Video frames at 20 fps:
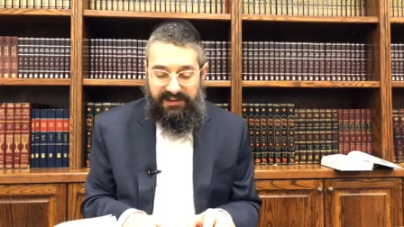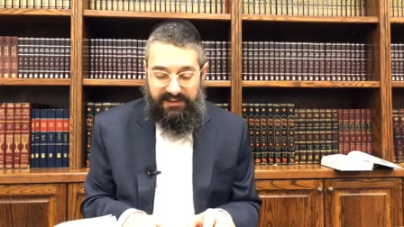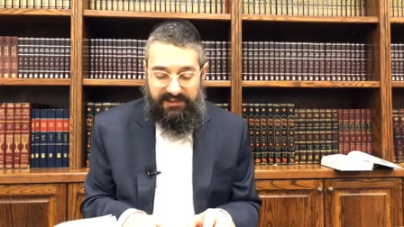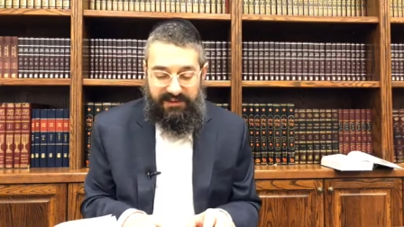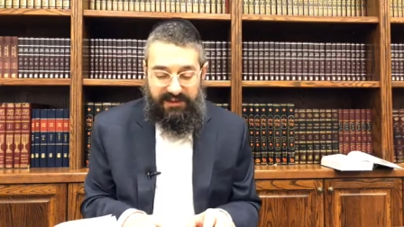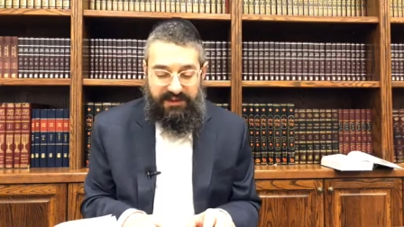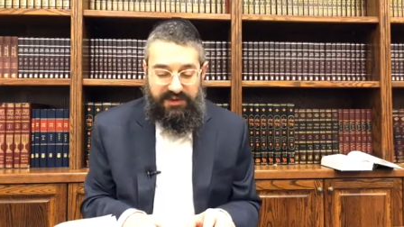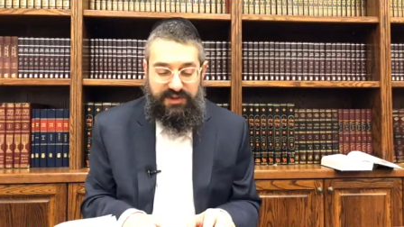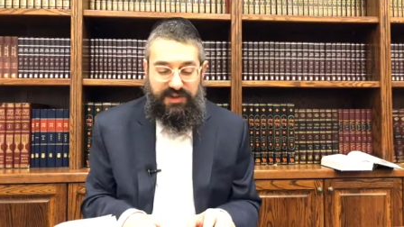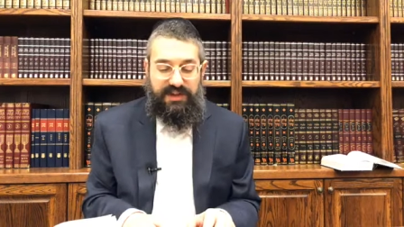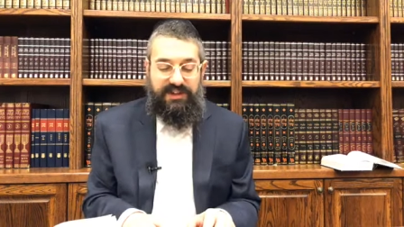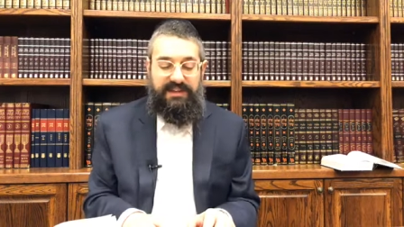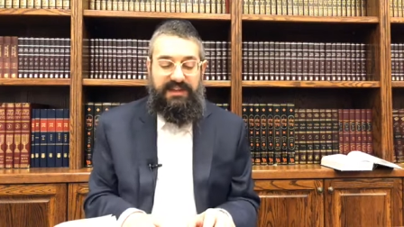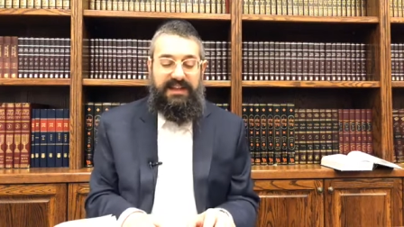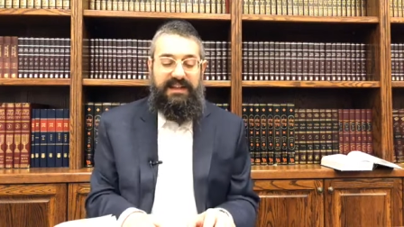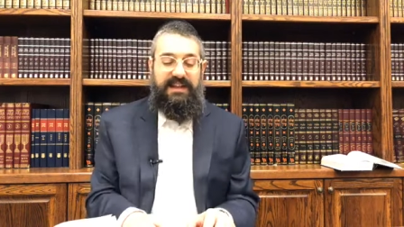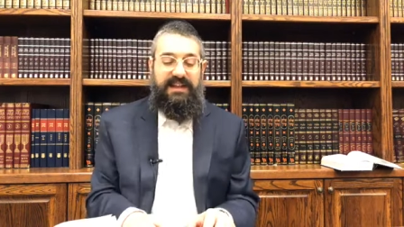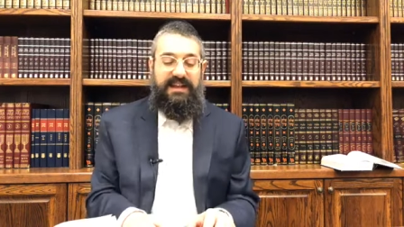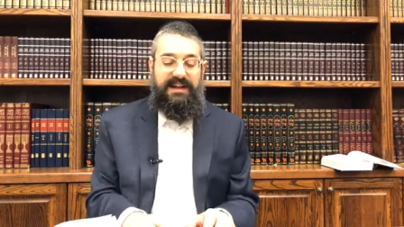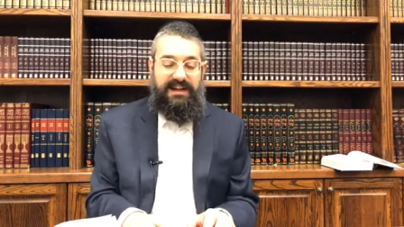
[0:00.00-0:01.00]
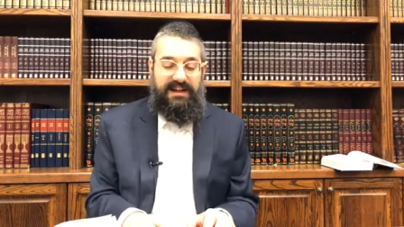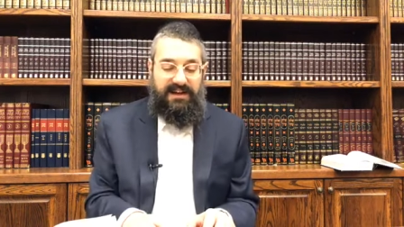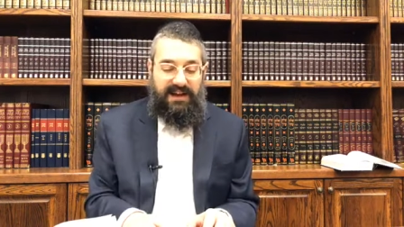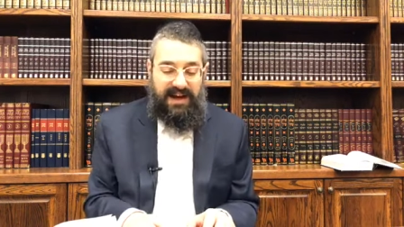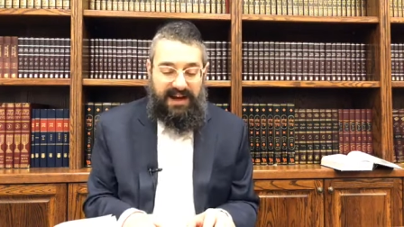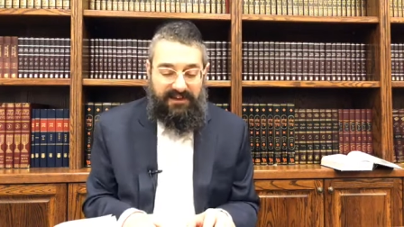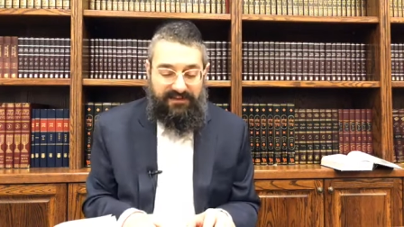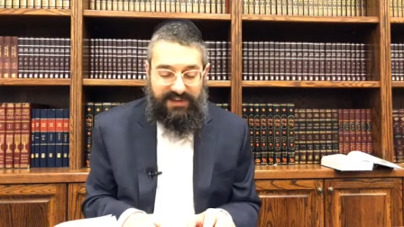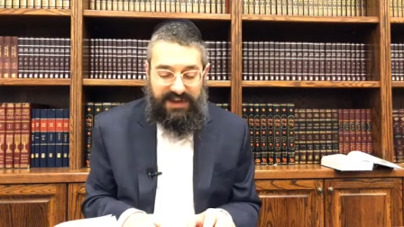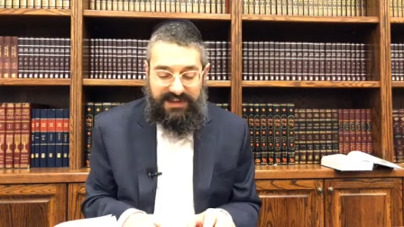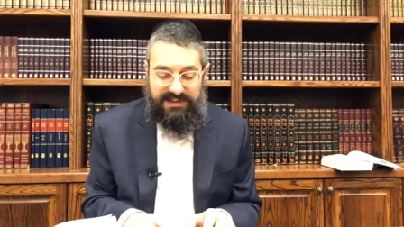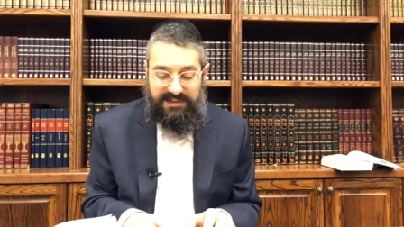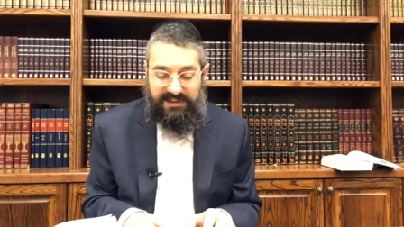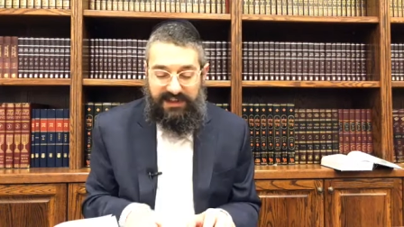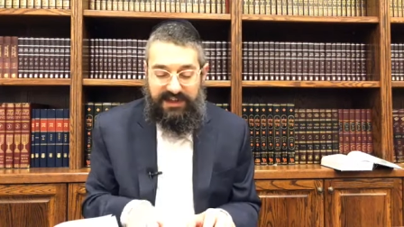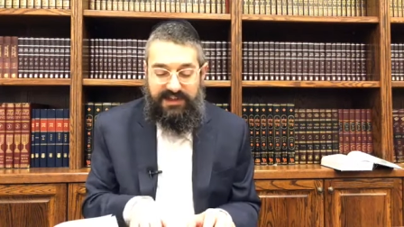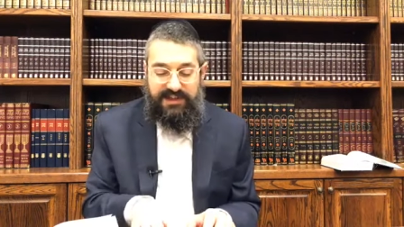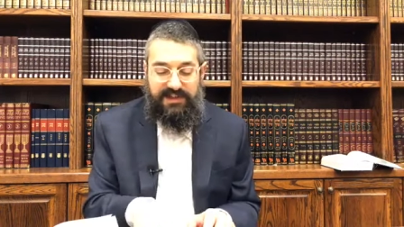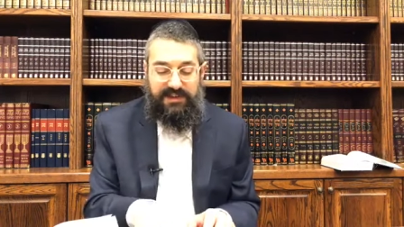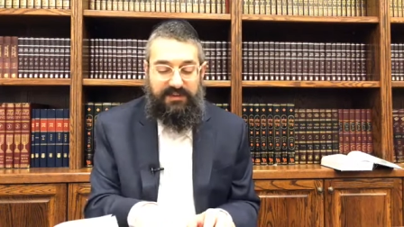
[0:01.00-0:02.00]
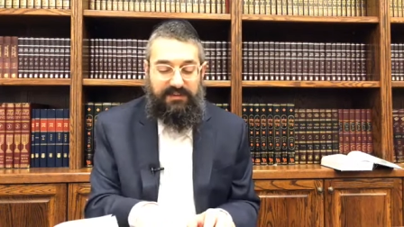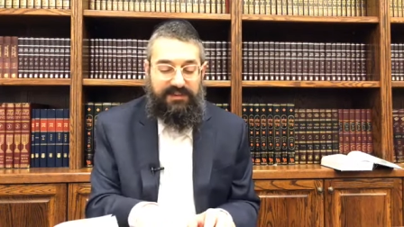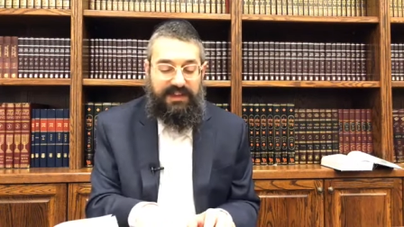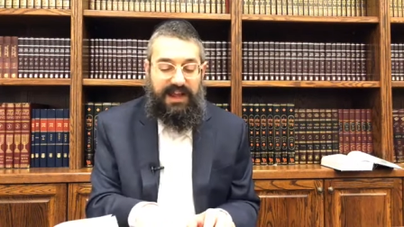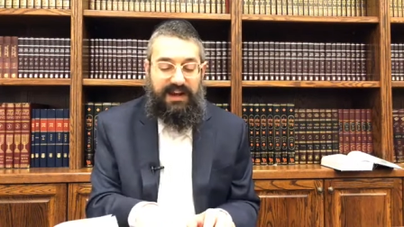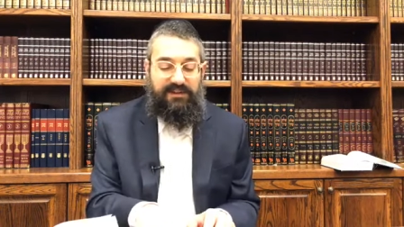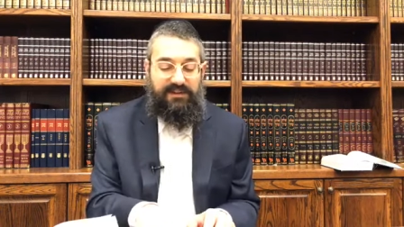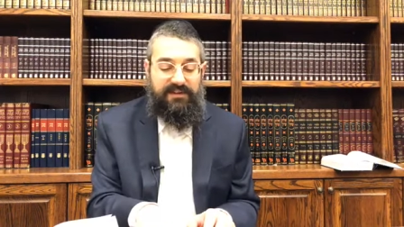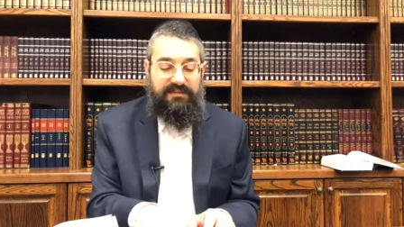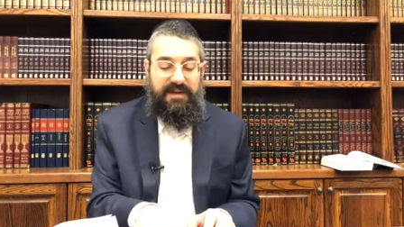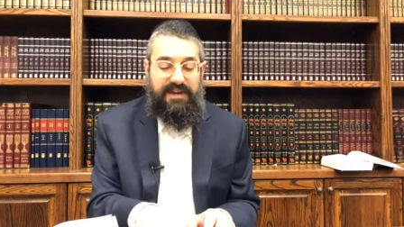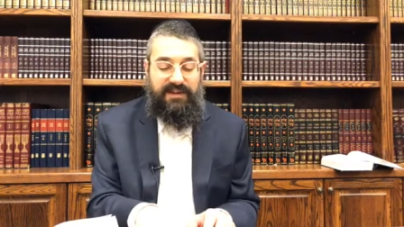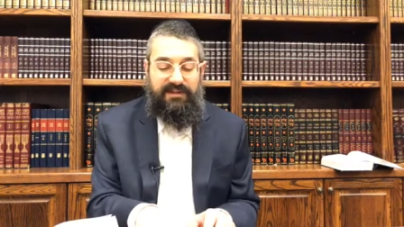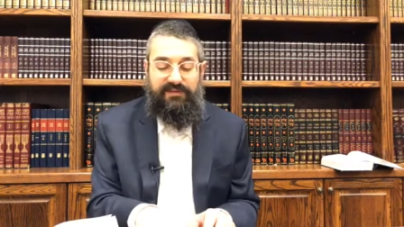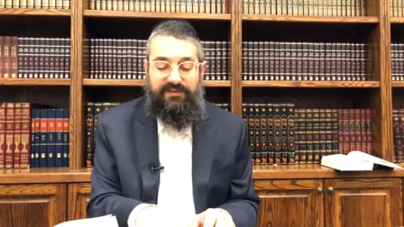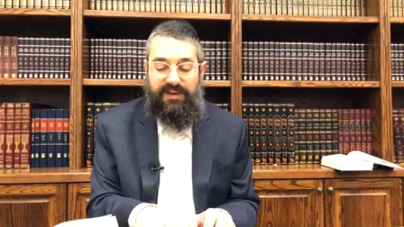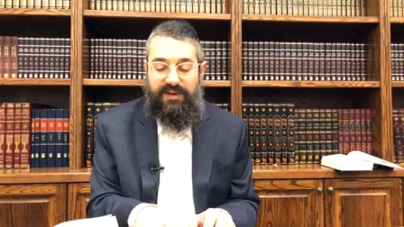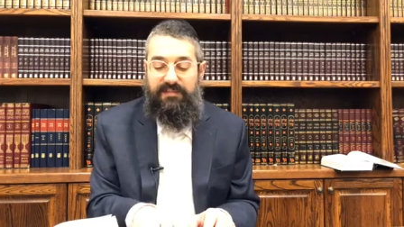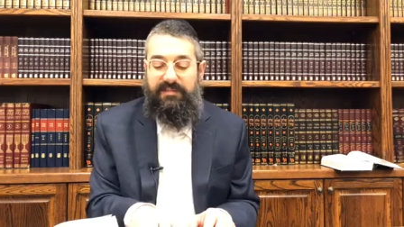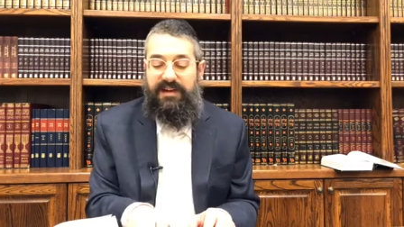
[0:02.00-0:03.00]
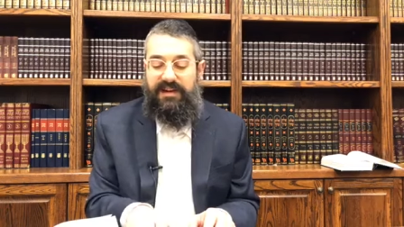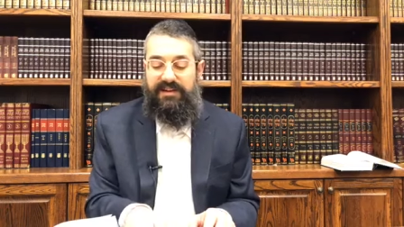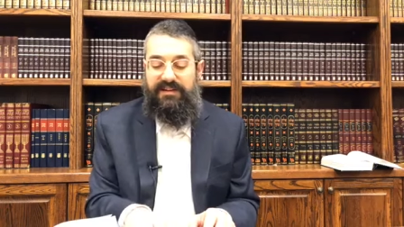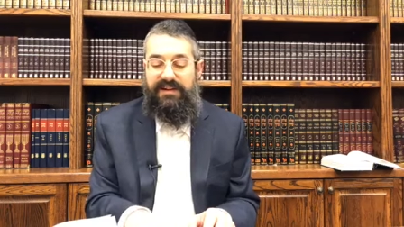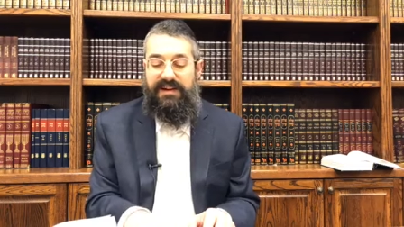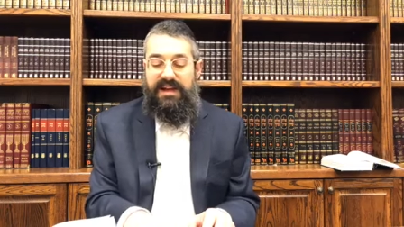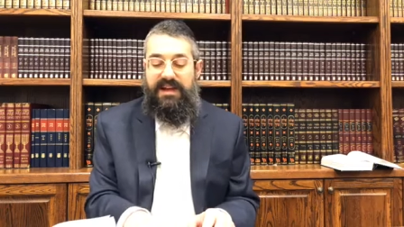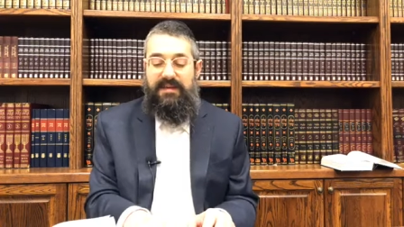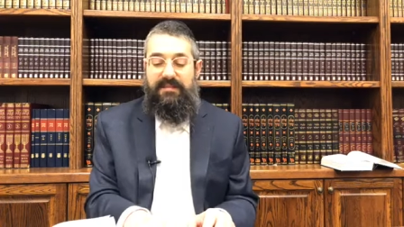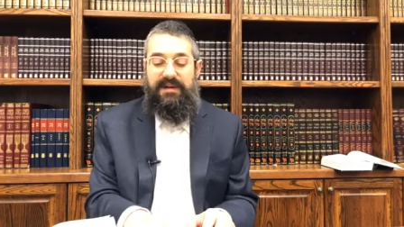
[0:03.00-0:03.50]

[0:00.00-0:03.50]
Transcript: L'teshia that in a kind of consolation that will not only make you feel better,